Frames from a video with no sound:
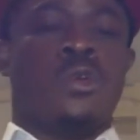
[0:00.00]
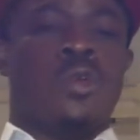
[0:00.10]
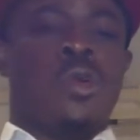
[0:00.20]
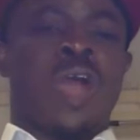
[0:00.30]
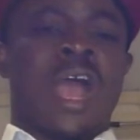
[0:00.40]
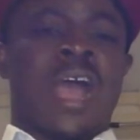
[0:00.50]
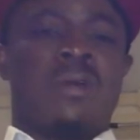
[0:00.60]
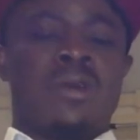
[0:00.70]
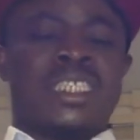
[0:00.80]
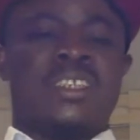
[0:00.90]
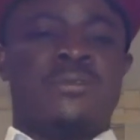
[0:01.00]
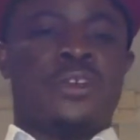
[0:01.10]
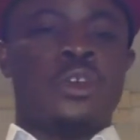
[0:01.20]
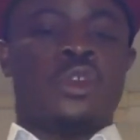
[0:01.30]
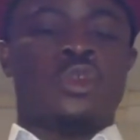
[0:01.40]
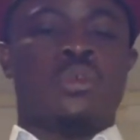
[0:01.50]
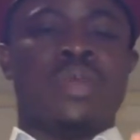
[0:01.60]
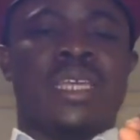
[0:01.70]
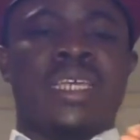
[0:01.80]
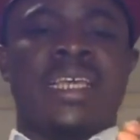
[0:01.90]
who are waiting for you to make